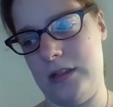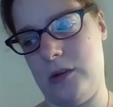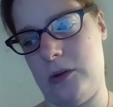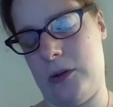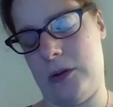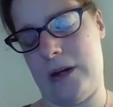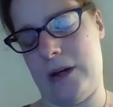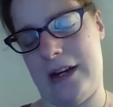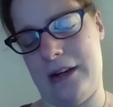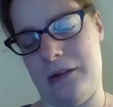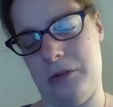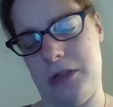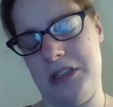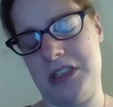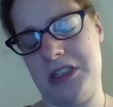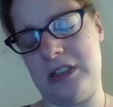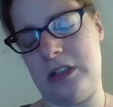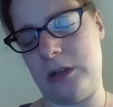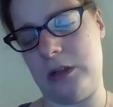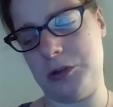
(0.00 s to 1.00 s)
or
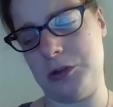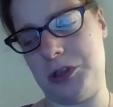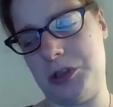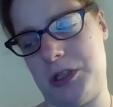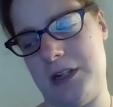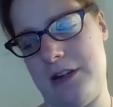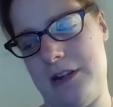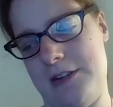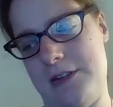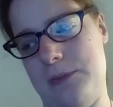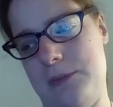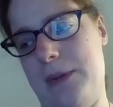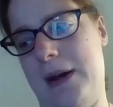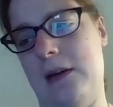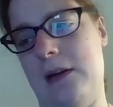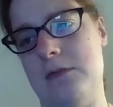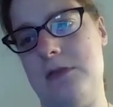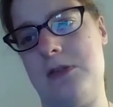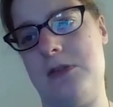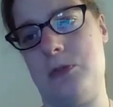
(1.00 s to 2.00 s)
Irish culture is
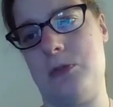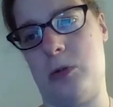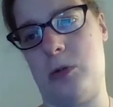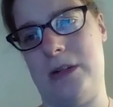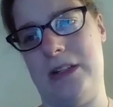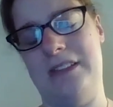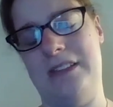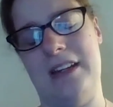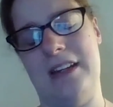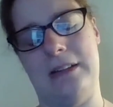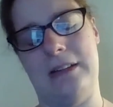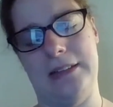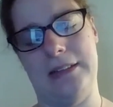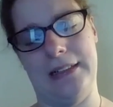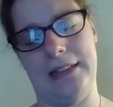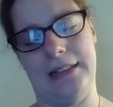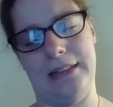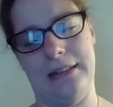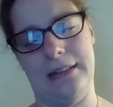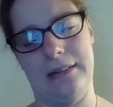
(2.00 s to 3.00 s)
about
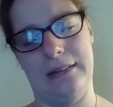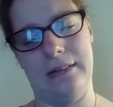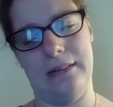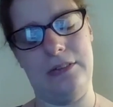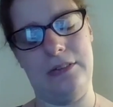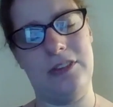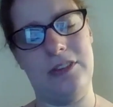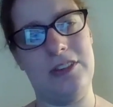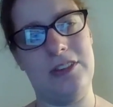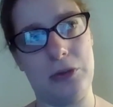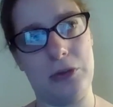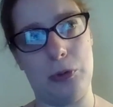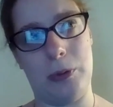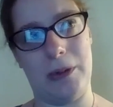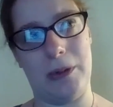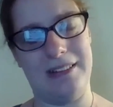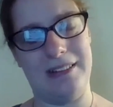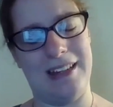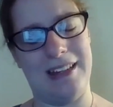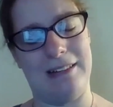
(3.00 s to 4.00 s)
storytelling,
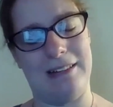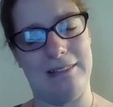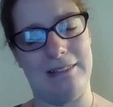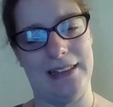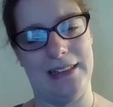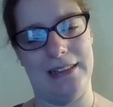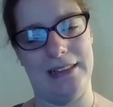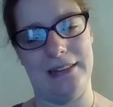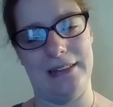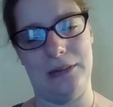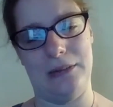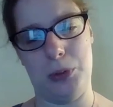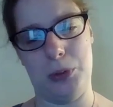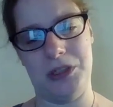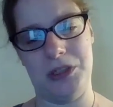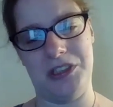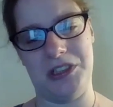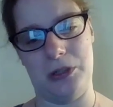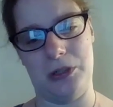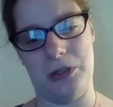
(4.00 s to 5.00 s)
storytelling, and the
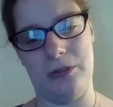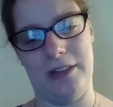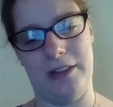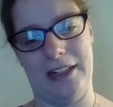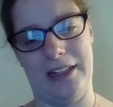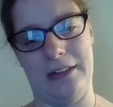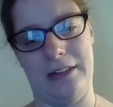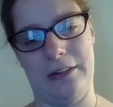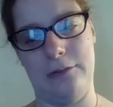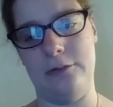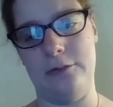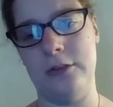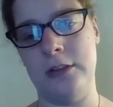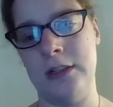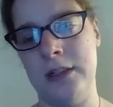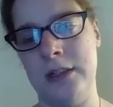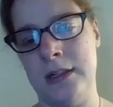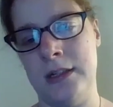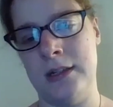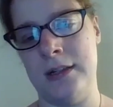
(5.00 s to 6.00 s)
preserving of
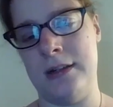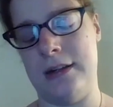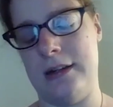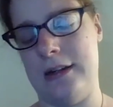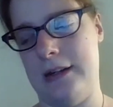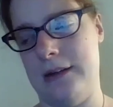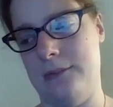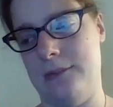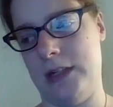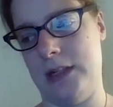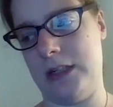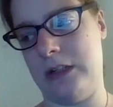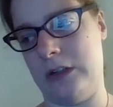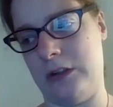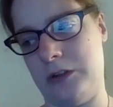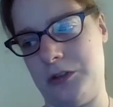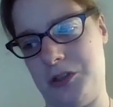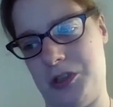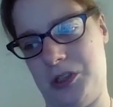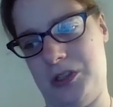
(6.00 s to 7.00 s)
um, a
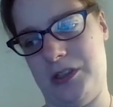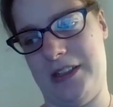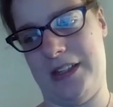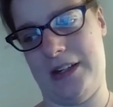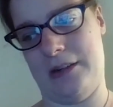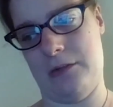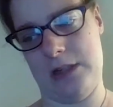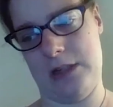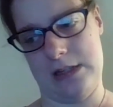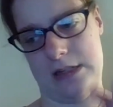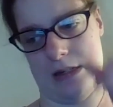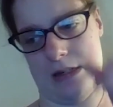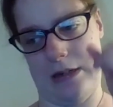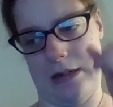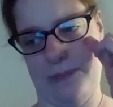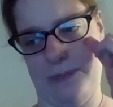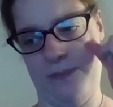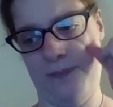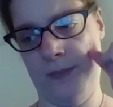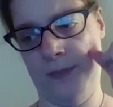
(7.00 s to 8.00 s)
culture that was
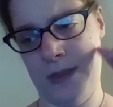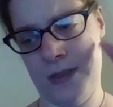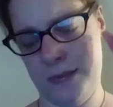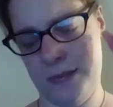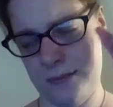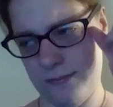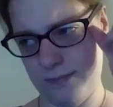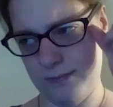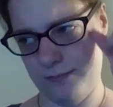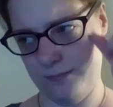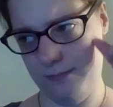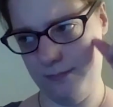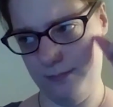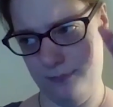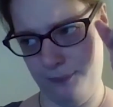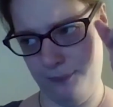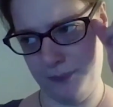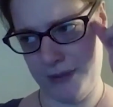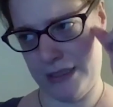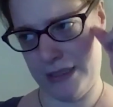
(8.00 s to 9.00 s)
um,
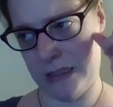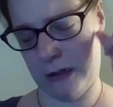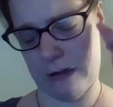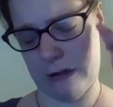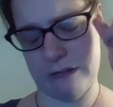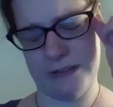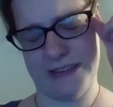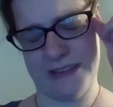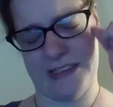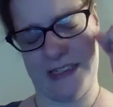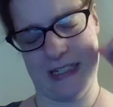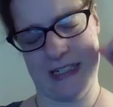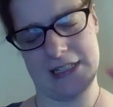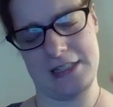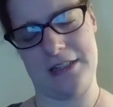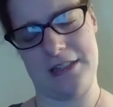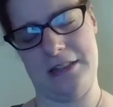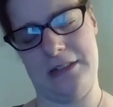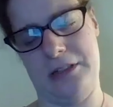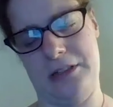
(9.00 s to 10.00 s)

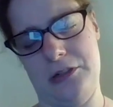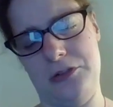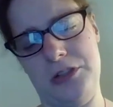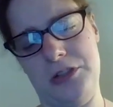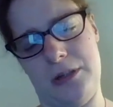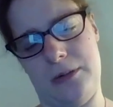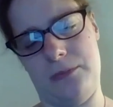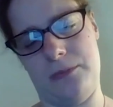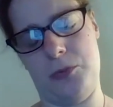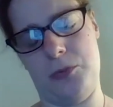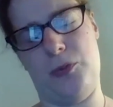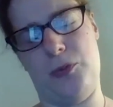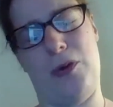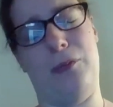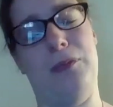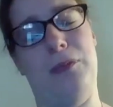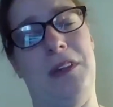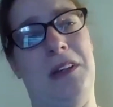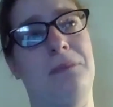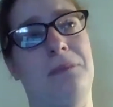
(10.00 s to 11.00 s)
colonized and usurped
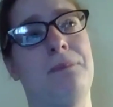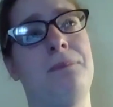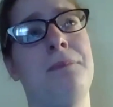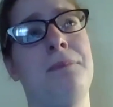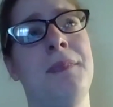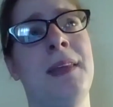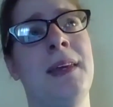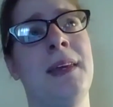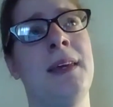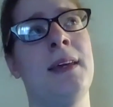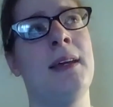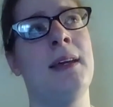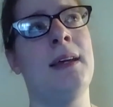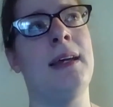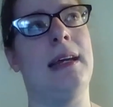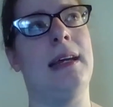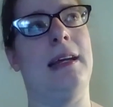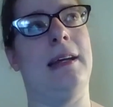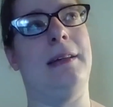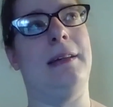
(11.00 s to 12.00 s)
from them.
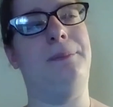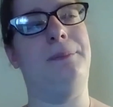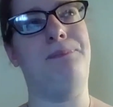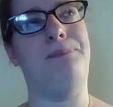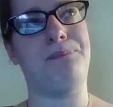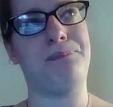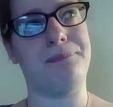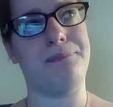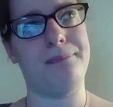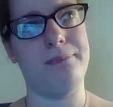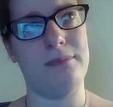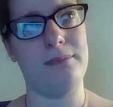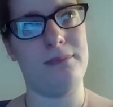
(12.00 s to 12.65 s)
And